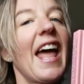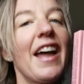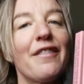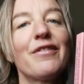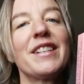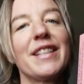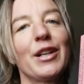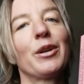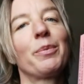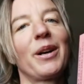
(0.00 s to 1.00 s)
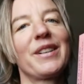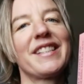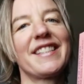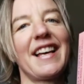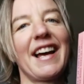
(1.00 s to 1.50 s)
Every single
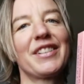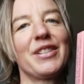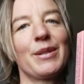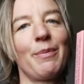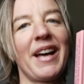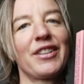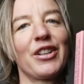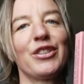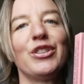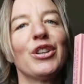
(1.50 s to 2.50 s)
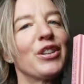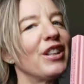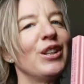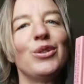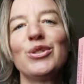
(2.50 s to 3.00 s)
person's actions matter.
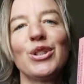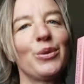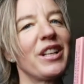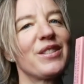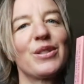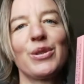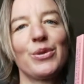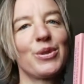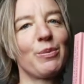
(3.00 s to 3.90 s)
Nothing you do is too